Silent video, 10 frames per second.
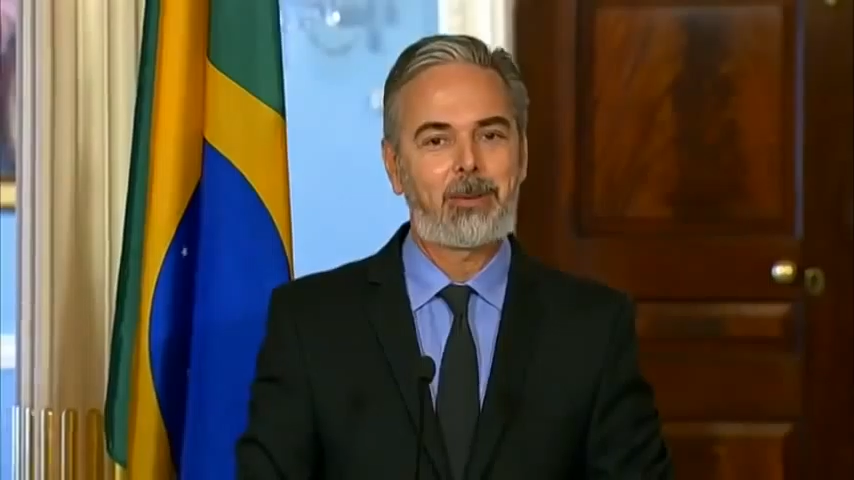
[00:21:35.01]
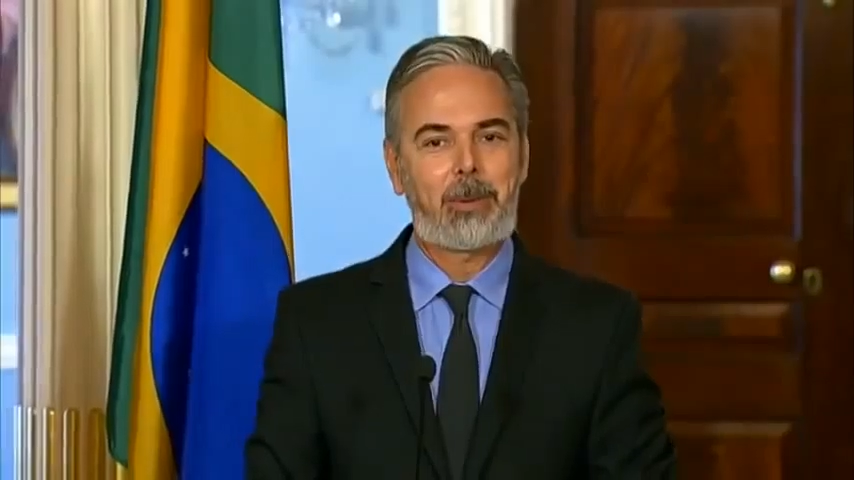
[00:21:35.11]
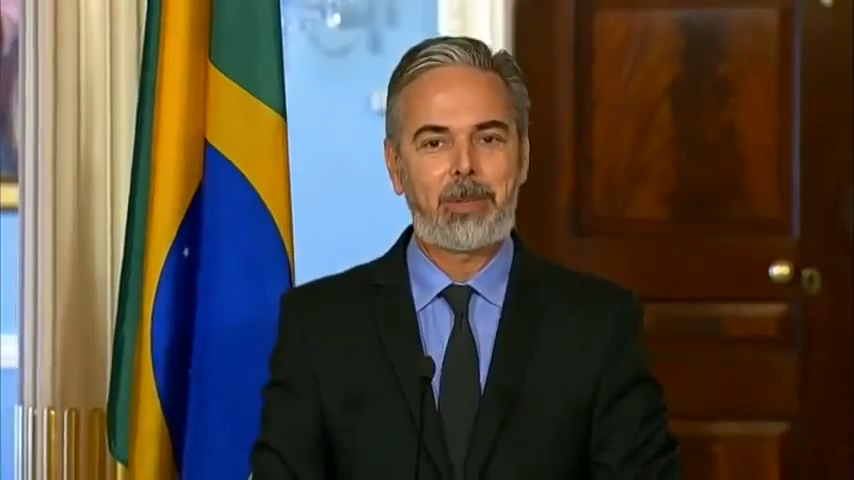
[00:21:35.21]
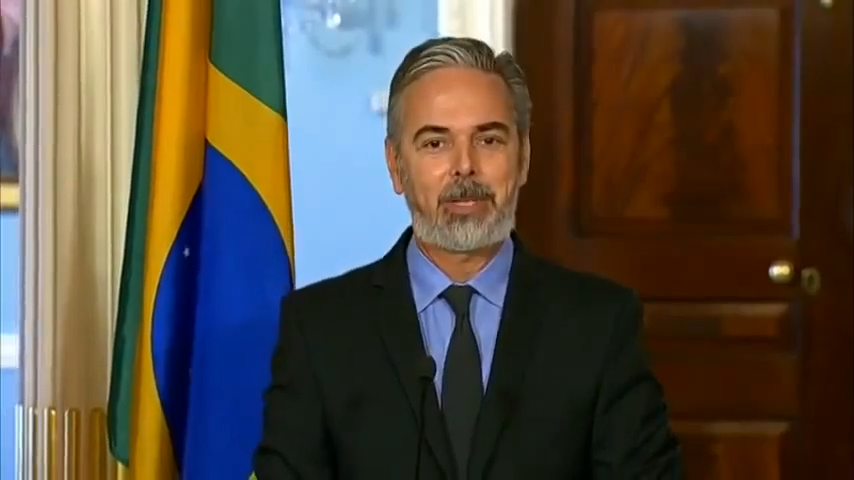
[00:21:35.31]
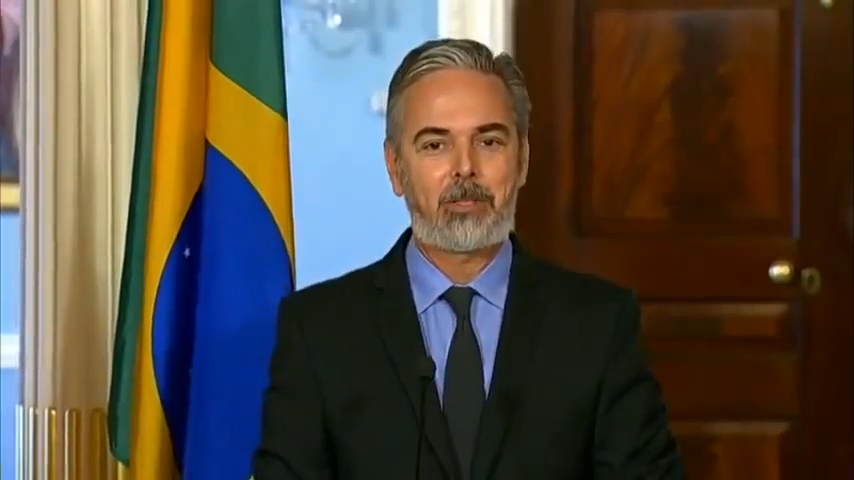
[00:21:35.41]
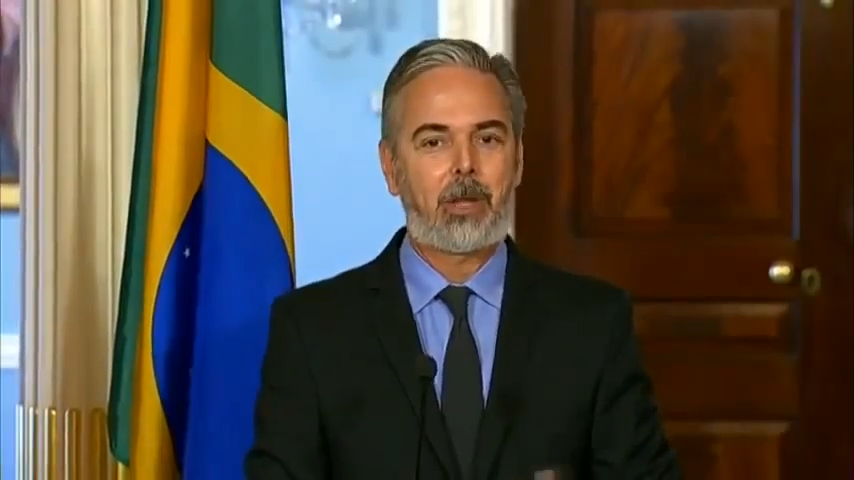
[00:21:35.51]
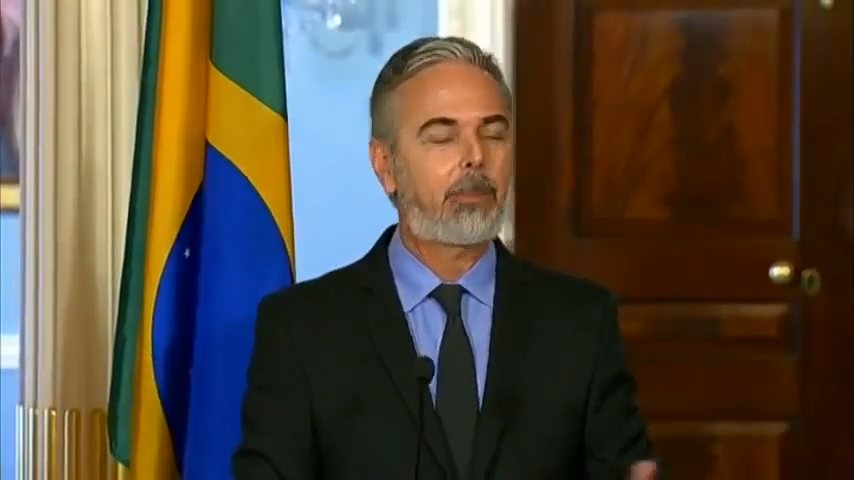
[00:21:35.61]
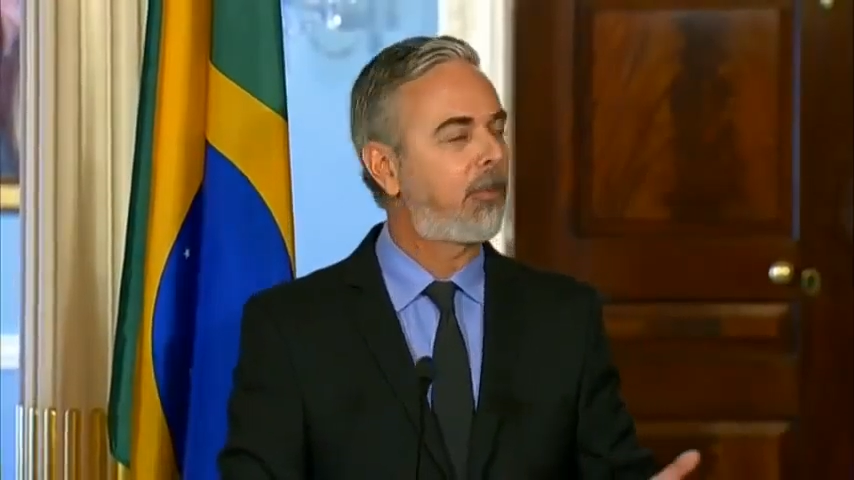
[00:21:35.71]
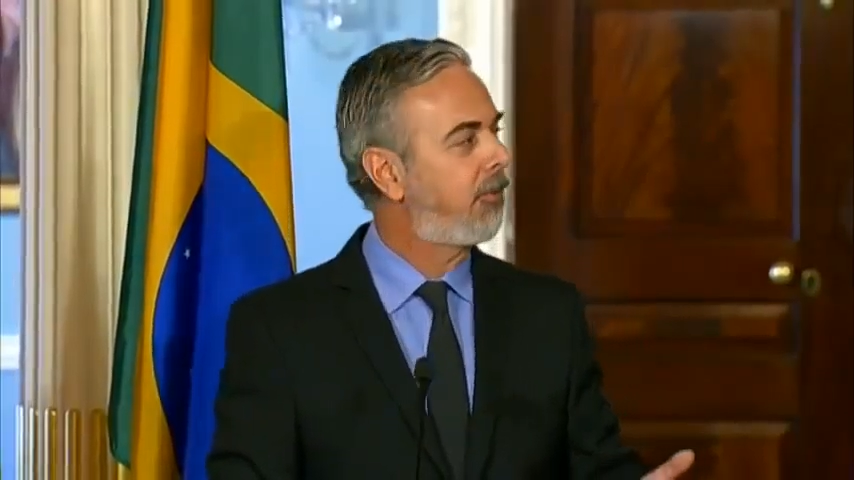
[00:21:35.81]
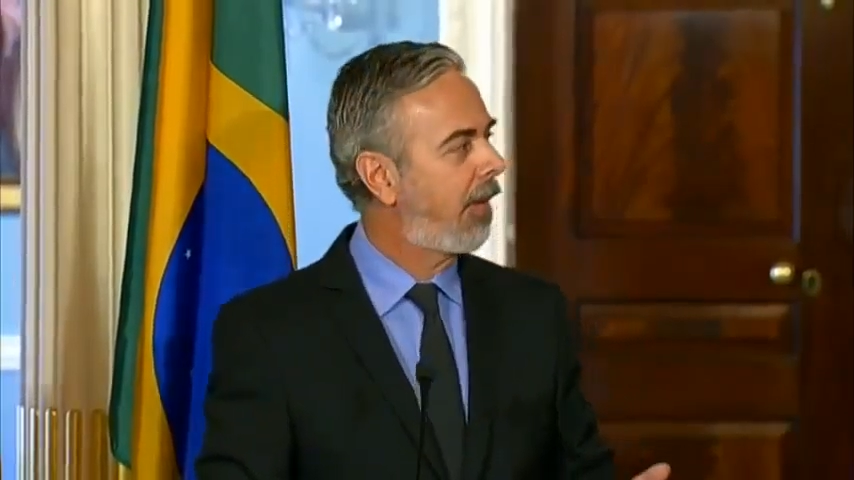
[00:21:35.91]
agreement does
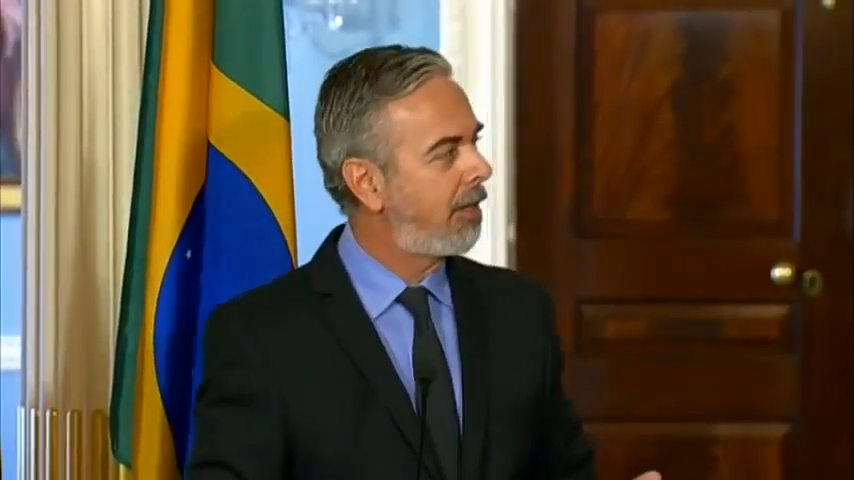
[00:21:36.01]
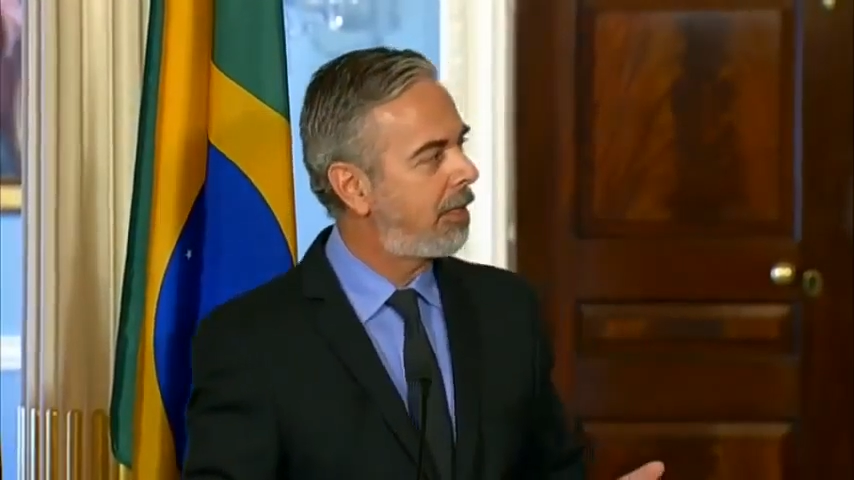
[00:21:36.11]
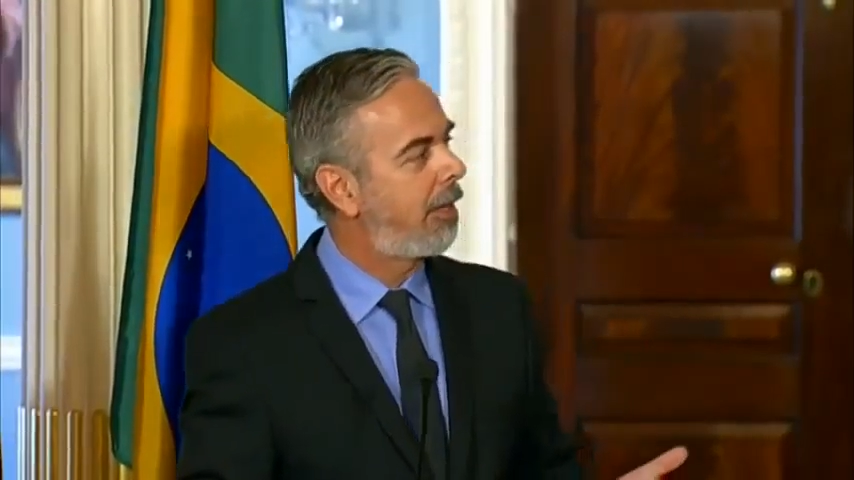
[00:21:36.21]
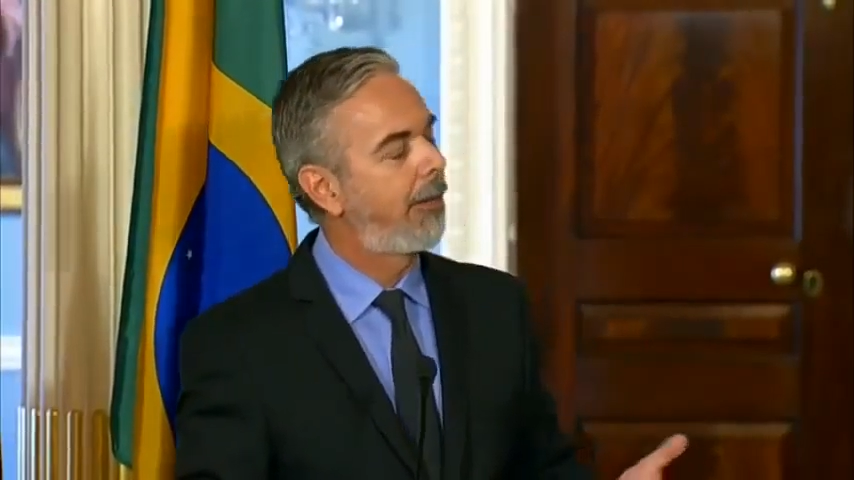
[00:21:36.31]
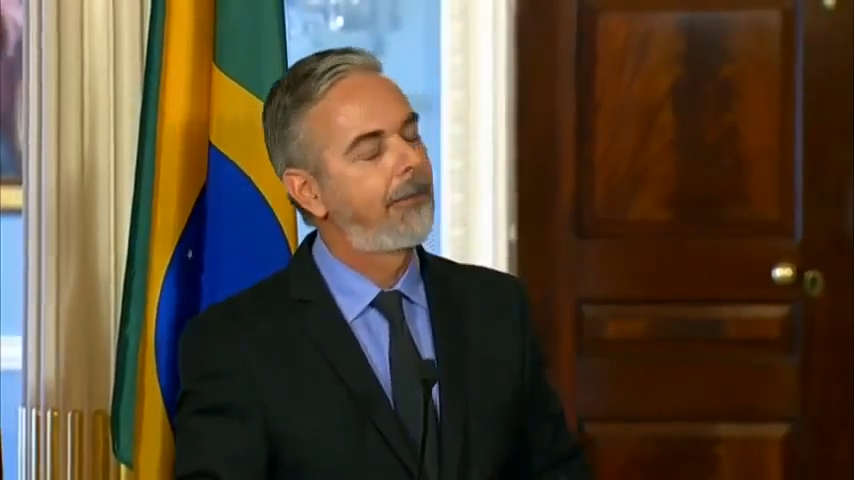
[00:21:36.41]
not prevent